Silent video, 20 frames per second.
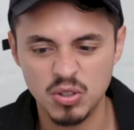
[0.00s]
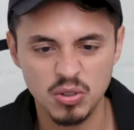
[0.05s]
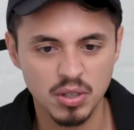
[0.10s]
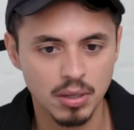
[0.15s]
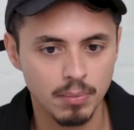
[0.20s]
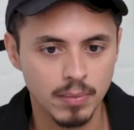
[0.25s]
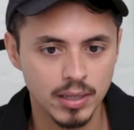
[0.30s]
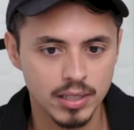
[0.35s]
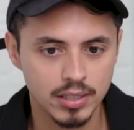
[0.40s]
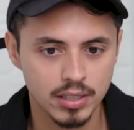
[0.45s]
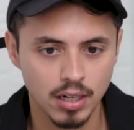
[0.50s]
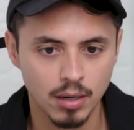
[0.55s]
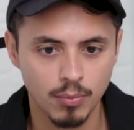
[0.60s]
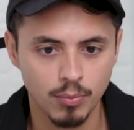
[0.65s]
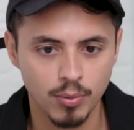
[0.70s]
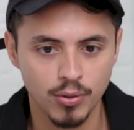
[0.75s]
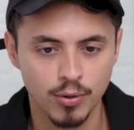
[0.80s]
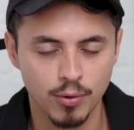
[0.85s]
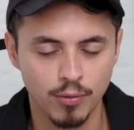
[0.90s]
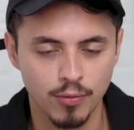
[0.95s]
And you can mix it
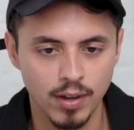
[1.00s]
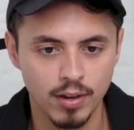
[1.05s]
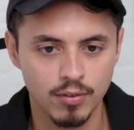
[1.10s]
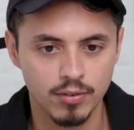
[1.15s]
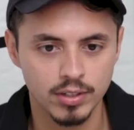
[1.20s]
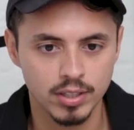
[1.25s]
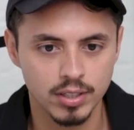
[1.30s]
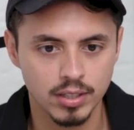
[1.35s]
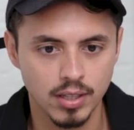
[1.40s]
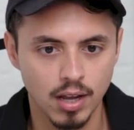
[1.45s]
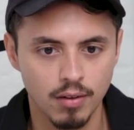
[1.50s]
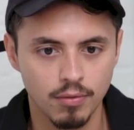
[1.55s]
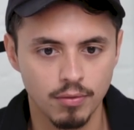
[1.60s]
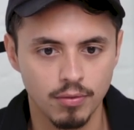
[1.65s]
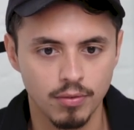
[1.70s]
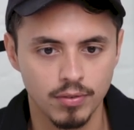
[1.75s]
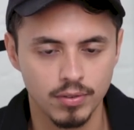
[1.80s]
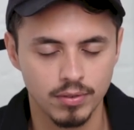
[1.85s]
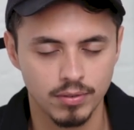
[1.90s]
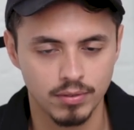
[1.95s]
up with your favorite
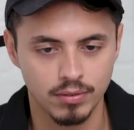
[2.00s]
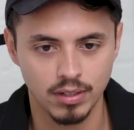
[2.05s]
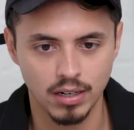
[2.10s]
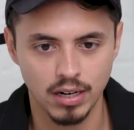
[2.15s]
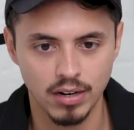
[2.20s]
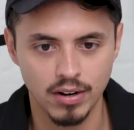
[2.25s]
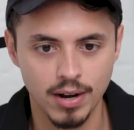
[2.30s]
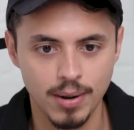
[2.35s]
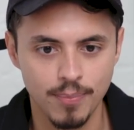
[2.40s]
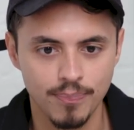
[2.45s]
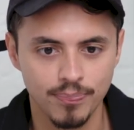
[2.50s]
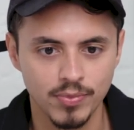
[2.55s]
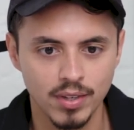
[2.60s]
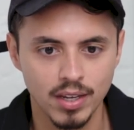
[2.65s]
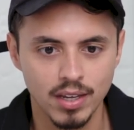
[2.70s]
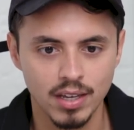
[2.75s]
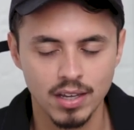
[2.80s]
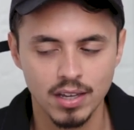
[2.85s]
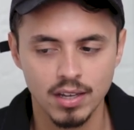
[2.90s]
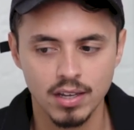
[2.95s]
stuff. All right.
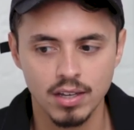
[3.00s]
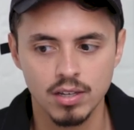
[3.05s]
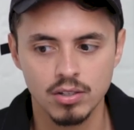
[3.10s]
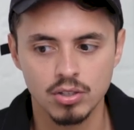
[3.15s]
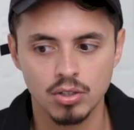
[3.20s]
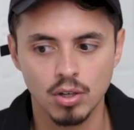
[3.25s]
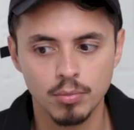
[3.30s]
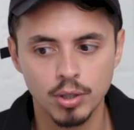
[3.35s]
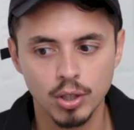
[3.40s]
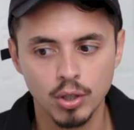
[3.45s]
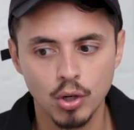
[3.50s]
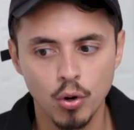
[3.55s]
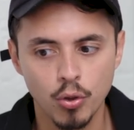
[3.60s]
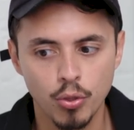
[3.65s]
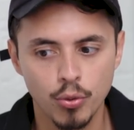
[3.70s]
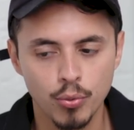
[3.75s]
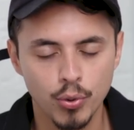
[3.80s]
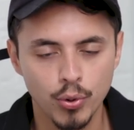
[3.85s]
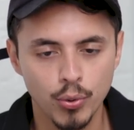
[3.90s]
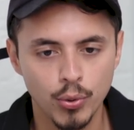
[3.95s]
So I'm going to go
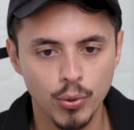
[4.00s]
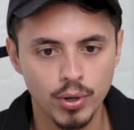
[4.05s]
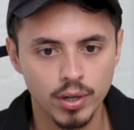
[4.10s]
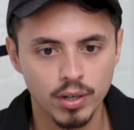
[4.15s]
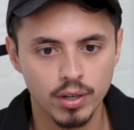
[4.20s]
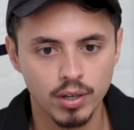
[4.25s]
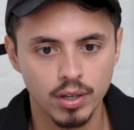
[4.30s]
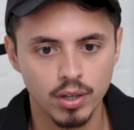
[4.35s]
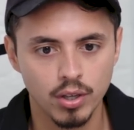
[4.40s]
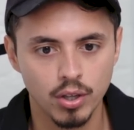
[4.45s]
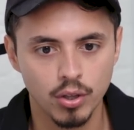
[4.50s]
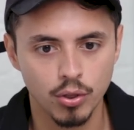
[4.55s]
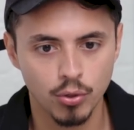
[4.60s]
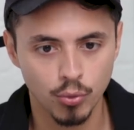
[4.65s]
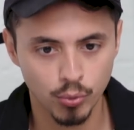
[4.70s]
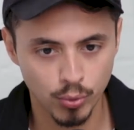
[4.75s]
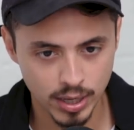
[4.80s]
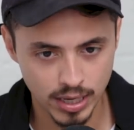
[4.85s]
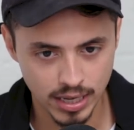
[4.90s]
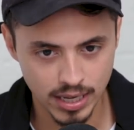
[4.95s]
through
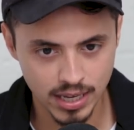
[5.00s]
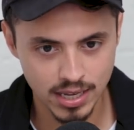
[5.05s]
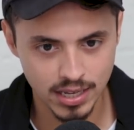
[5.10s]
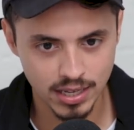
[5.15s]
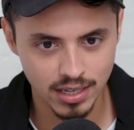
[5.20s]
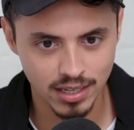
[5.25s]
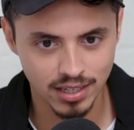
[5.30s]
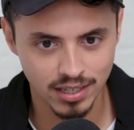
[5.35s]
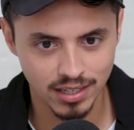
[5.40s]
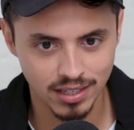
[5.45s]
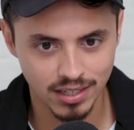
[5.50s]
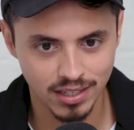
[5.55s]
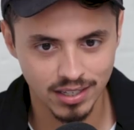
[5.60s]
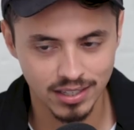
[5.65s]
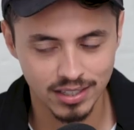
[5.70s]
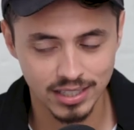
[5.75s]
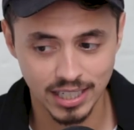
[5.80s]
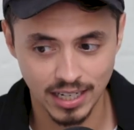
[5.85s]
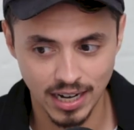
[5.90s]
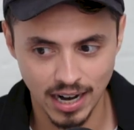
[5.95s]
three
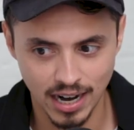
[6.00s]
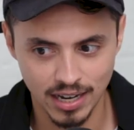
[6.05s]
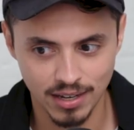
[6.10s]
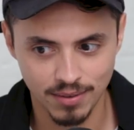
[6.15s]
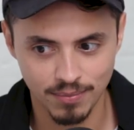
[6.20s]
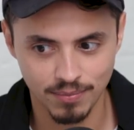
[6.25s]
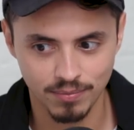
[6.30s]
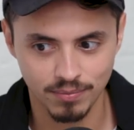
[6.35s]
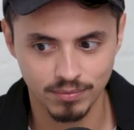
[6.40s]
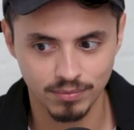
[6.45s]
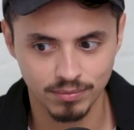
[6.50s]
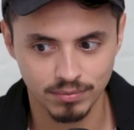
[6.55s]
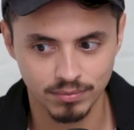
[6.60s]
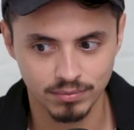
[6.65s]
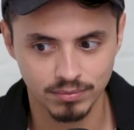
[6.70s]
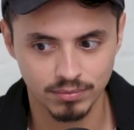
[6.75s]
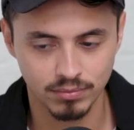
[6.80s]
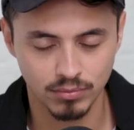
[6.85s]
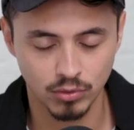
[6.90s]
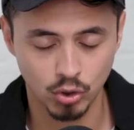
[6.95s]
today,
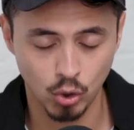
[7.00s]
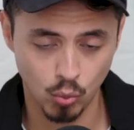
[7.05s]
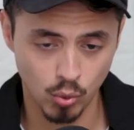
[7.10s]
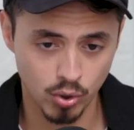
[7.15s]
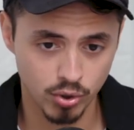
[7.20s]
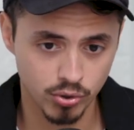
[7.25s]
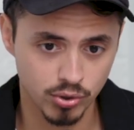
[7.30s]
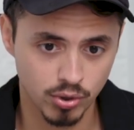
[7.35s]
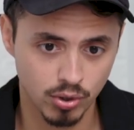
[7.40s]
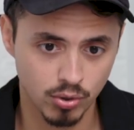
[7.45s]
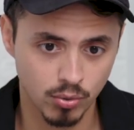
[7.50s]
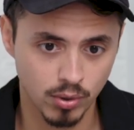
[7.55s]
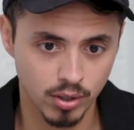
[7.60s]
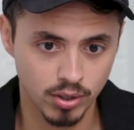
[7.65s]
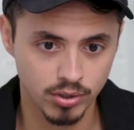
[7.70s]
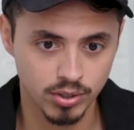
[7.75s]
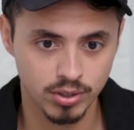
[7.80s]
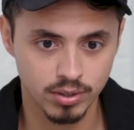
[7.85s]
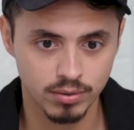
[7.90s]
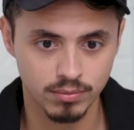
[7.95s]
the worst of the
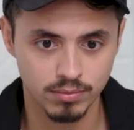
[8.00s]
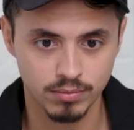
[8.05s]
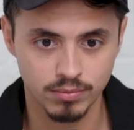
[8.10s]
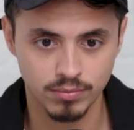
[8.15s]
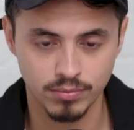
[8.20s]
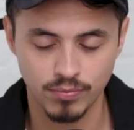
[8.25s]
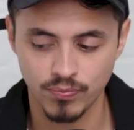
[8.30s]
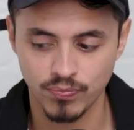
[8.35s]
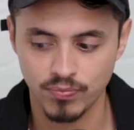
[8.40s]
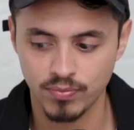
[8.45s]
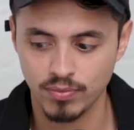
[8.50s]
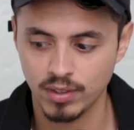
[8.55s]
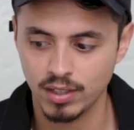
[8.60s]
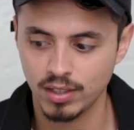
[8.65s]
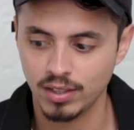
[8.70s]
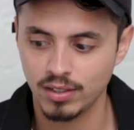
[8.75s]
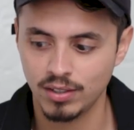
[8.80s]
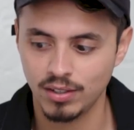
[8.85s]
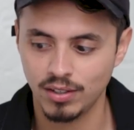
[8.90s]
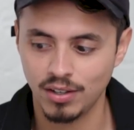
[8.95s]
worst,
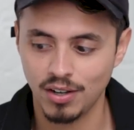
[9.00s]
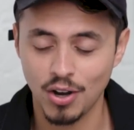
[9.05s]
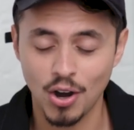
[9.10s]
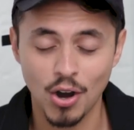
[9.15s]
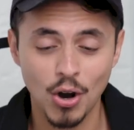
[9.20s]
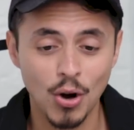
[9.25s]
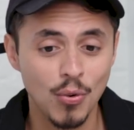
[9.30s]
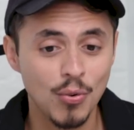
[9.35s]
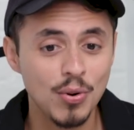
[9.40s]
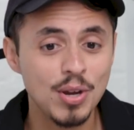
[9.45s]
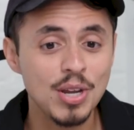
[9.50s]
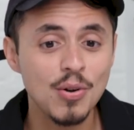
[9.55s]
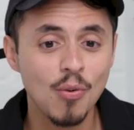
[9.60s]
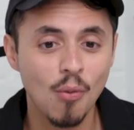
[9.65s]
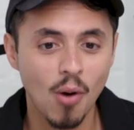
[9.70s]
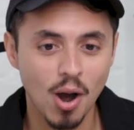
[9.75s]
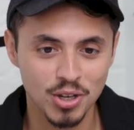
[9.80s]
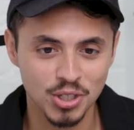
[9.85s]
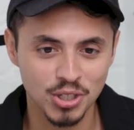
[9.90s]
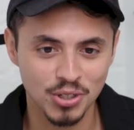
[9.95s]
a
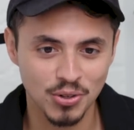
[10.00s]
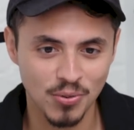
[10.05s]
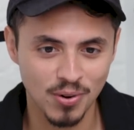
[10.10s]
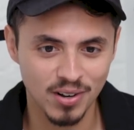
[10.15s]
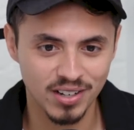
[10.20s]
greenwashing